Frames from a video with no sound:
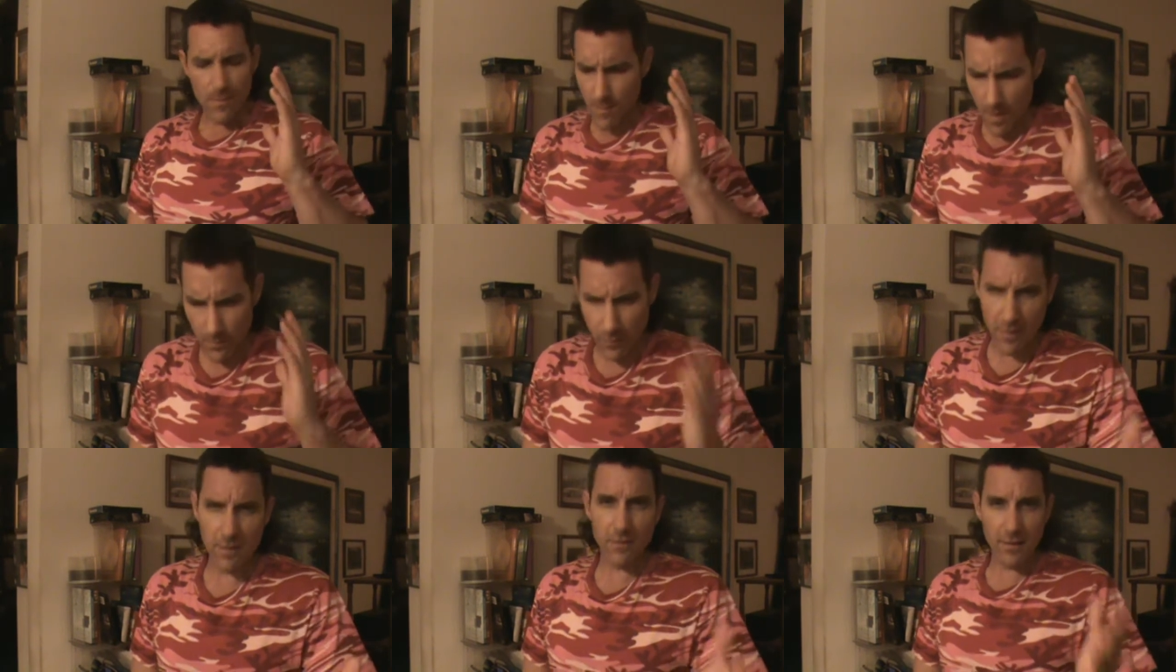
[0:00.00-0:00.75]
a
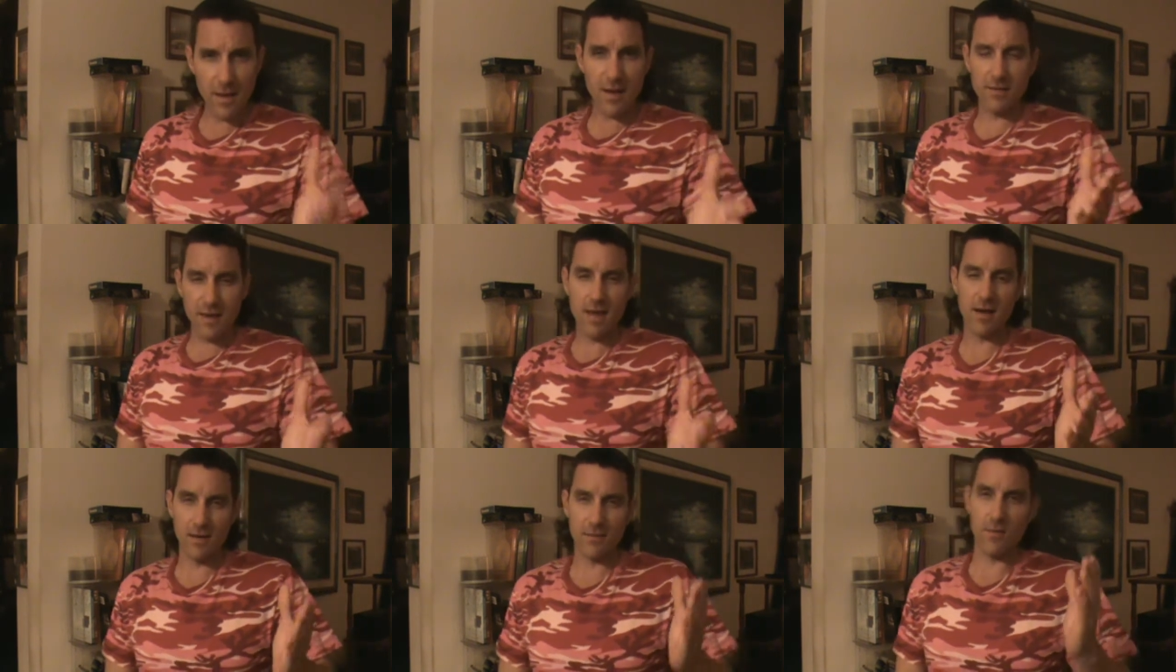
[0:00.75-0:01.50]
person like
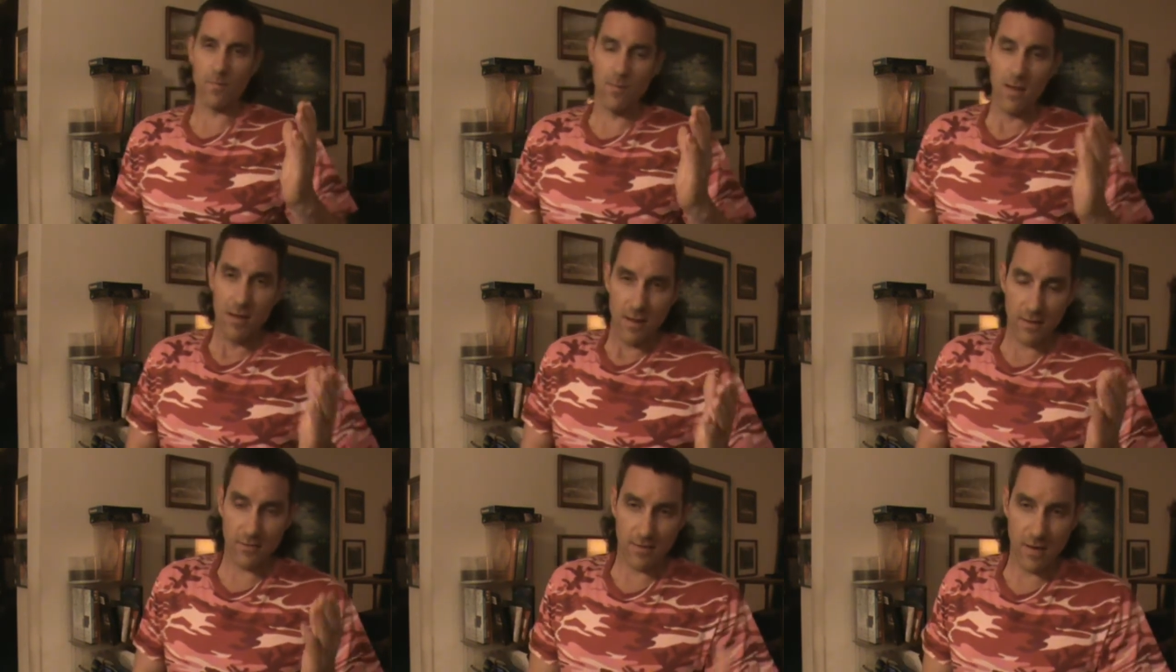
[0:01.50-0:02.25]
that is a
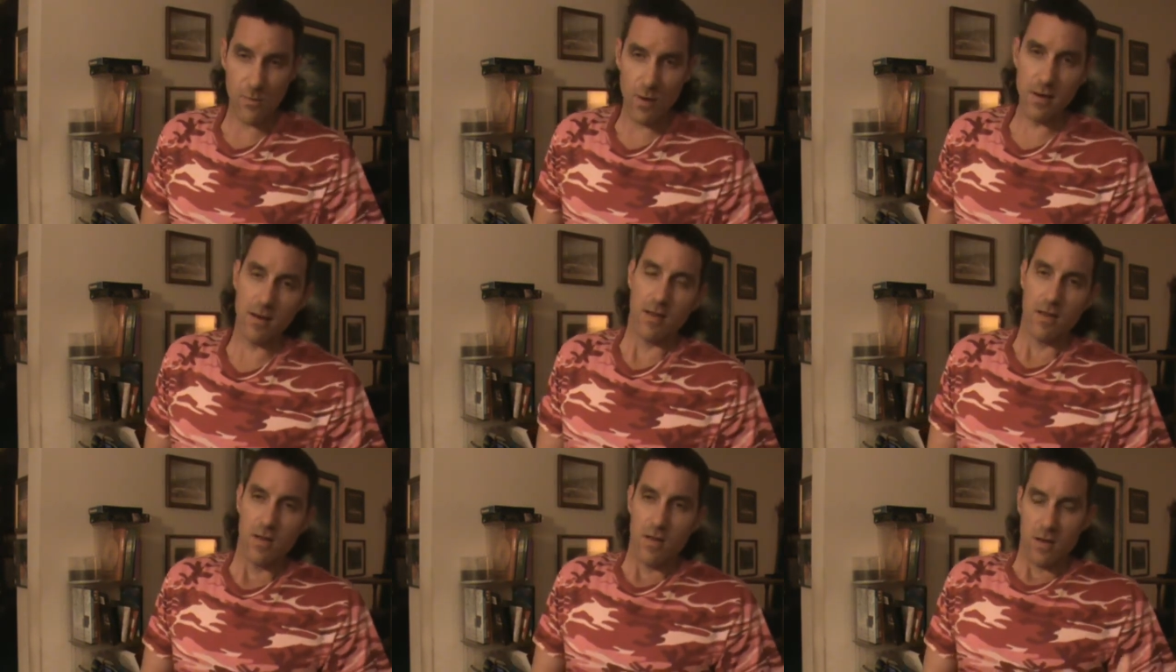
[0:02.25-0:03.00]
is someone
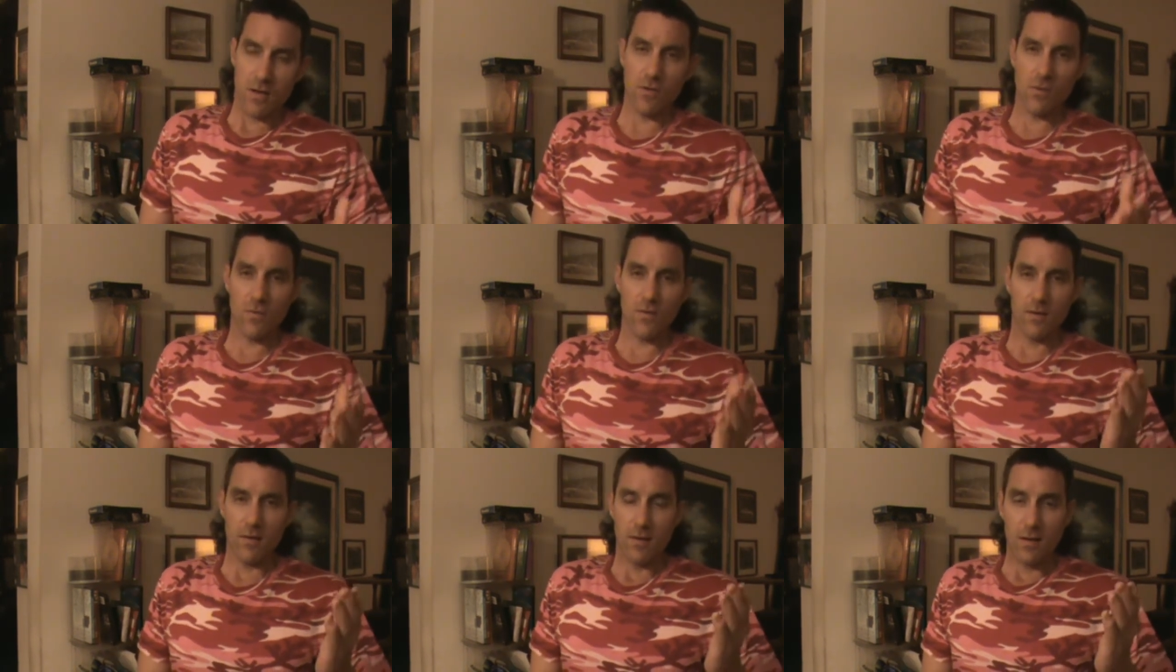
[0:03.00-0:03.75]
who
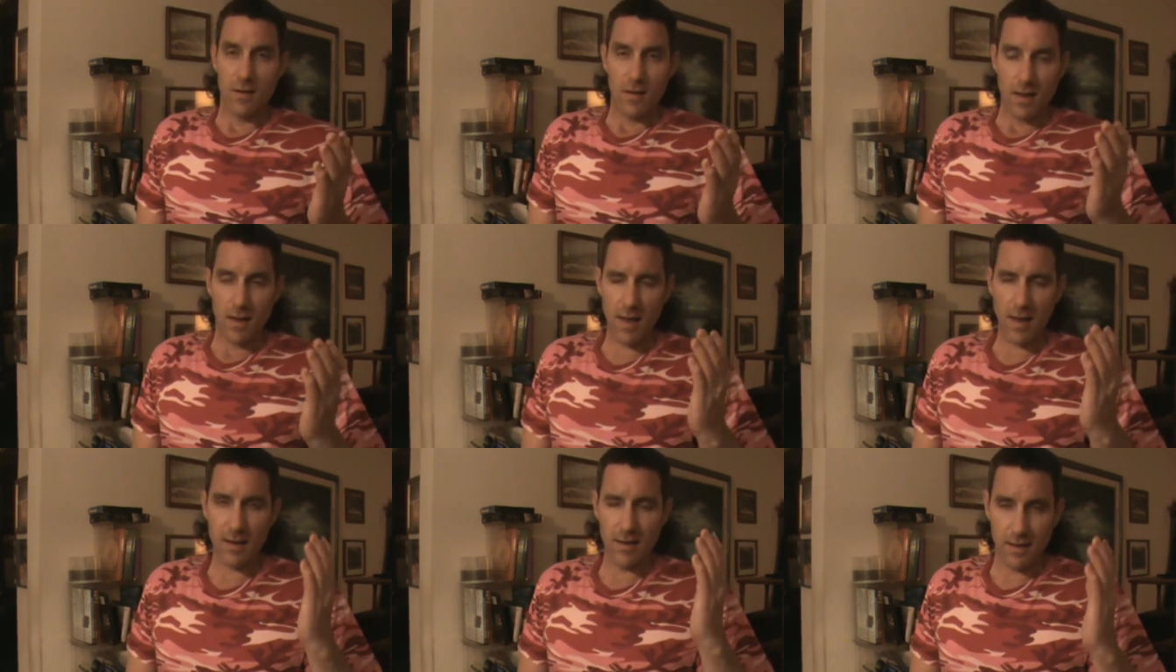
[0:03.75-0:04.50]

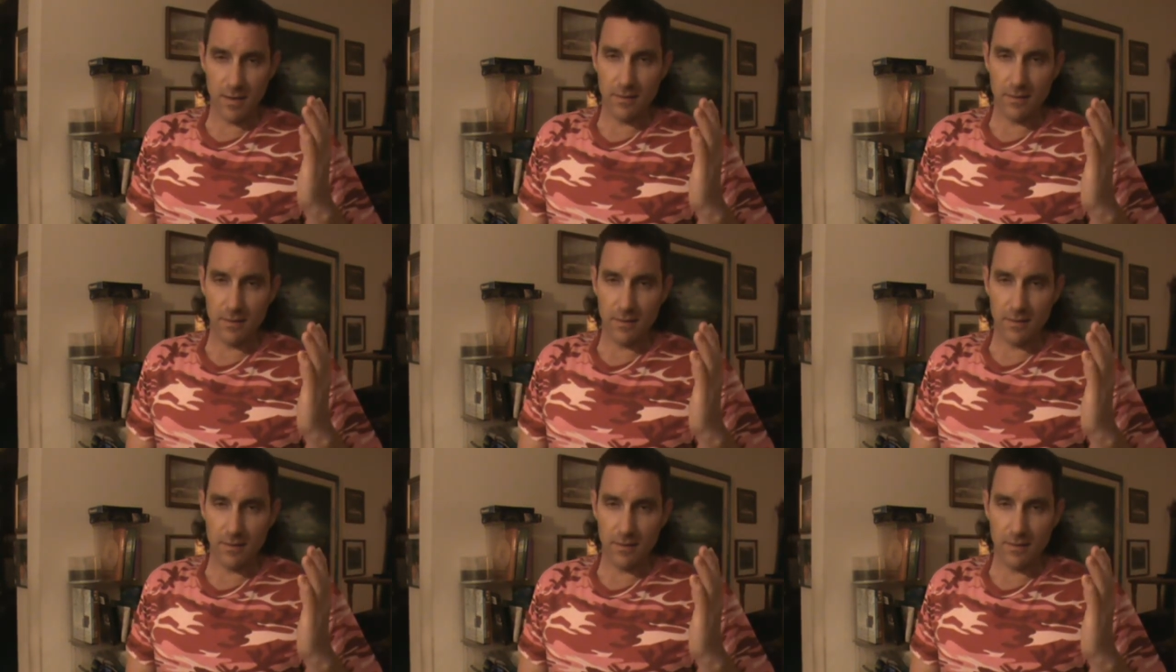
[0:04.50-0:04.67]
a,